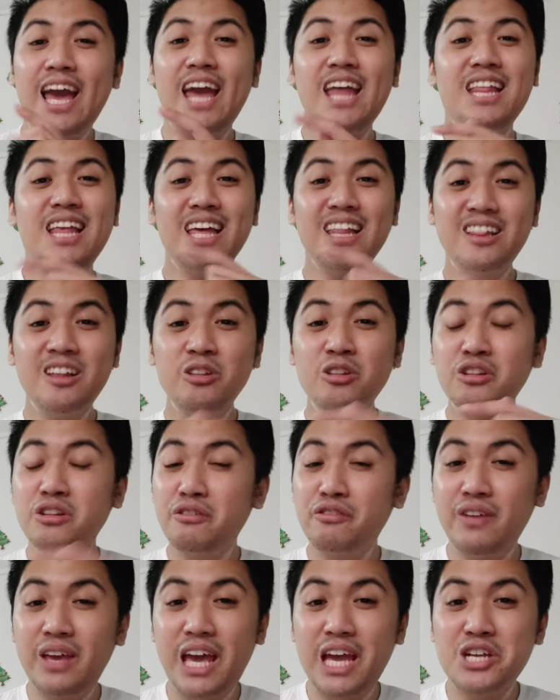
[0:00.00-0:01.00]
and hit the
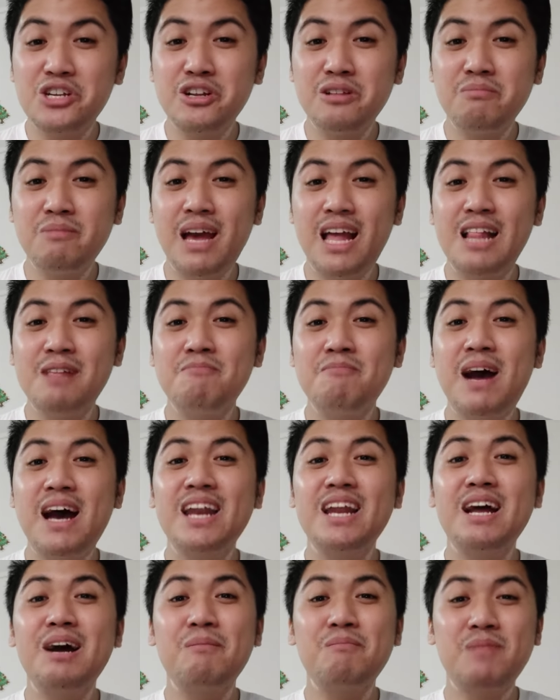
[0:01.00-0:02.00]
notification bell
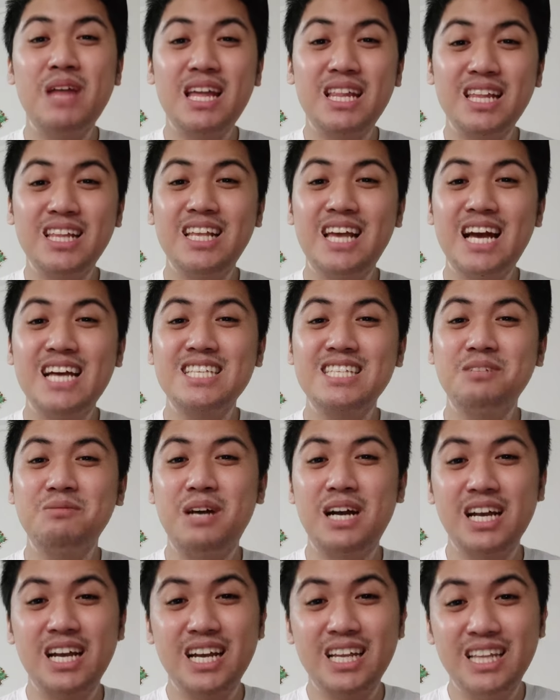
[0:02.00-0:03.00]
para updated ka sa
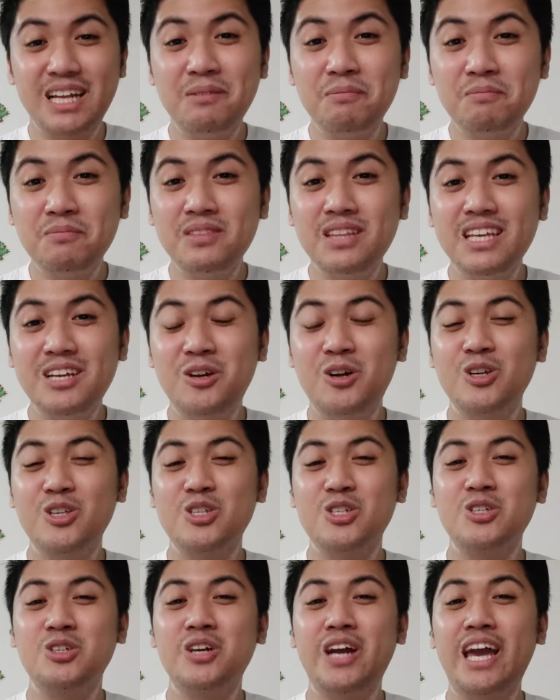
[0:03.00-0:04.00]
mga ganap ni
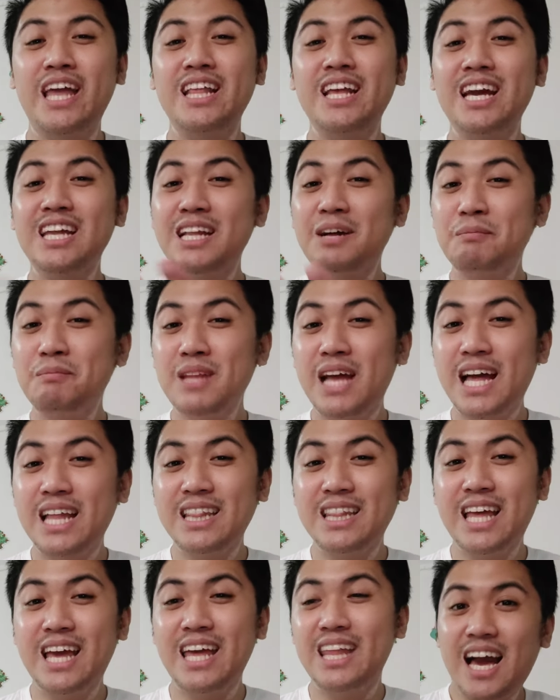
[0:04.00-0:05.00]
Kocho and ganap
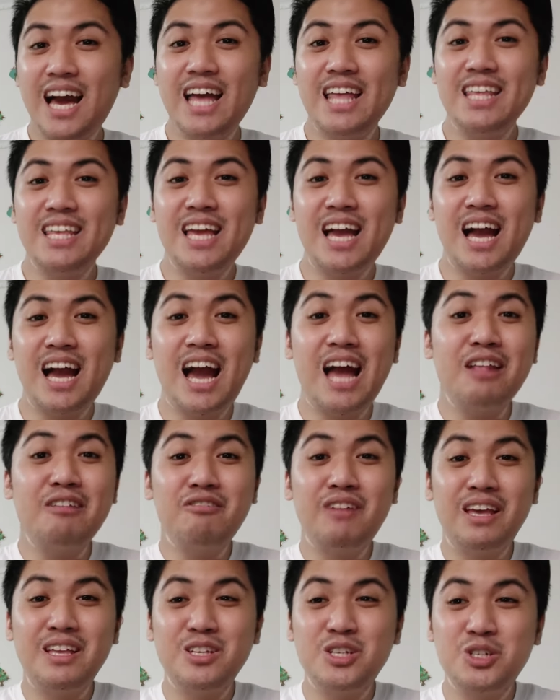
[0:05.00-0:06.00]
natin kanyang
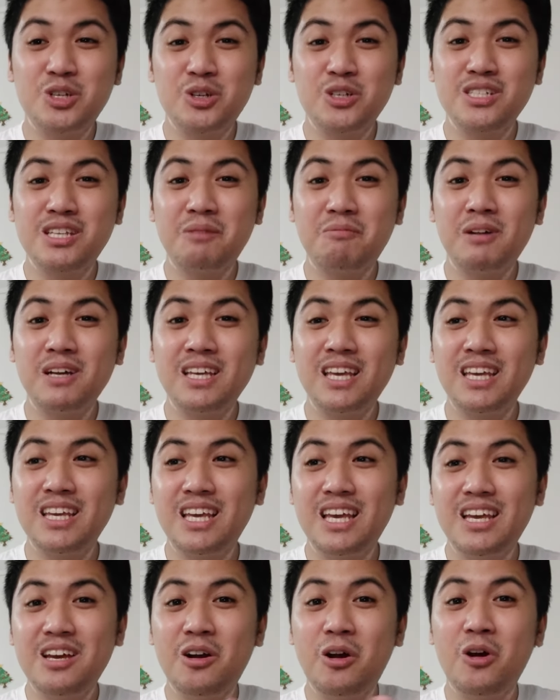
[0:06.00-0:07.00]
adventure sa
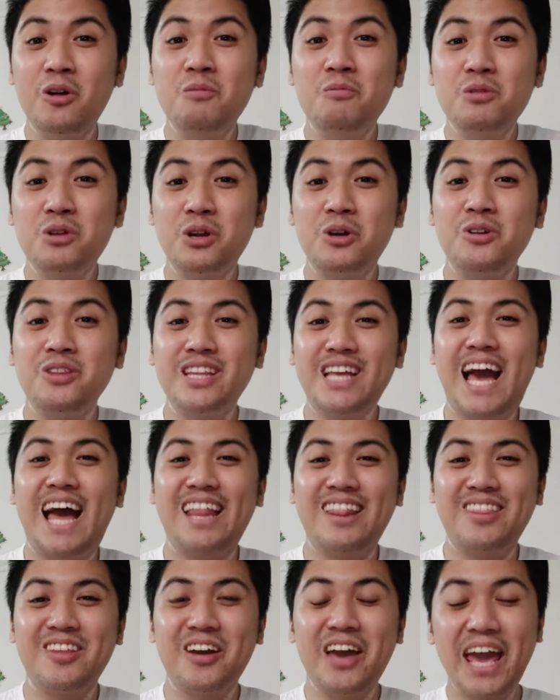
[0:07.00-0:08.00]
pagiging homegrown
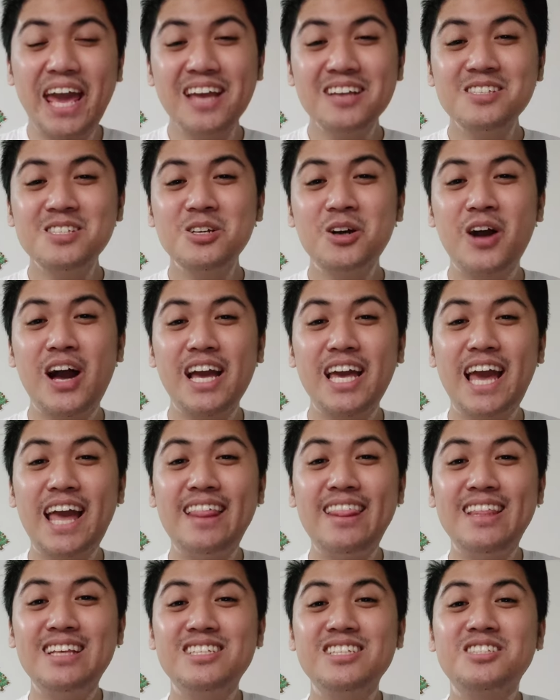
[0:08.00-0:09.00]
cat. Okay, so
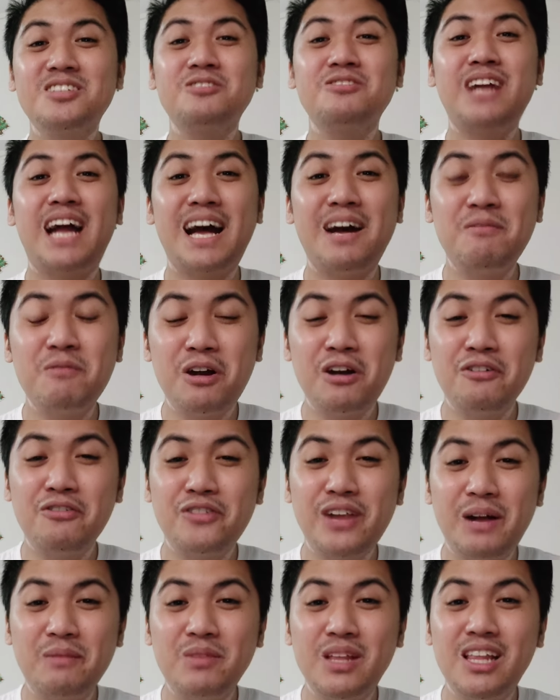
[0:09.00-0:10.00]
again, this is Ram of
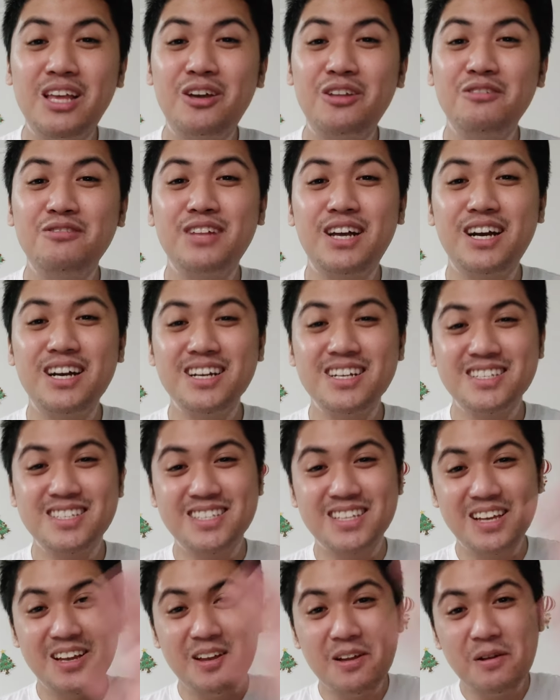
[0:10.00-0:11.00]
Ram the Leon
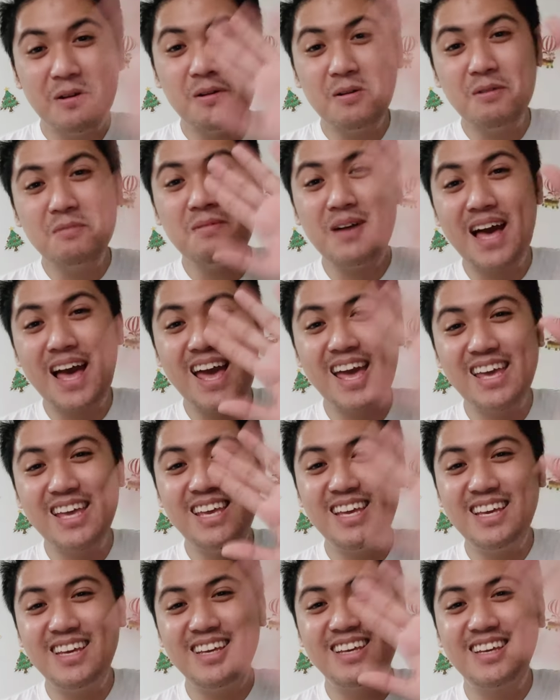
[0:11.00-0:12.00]
Vlogs.
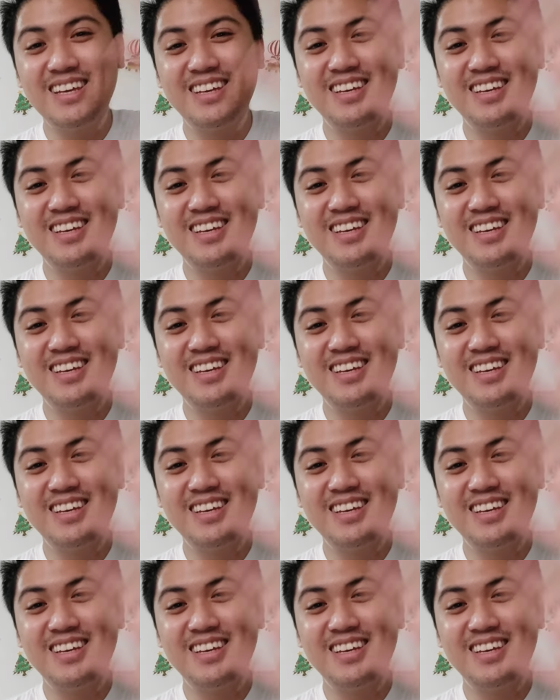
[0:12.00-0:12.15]
Bye-bye!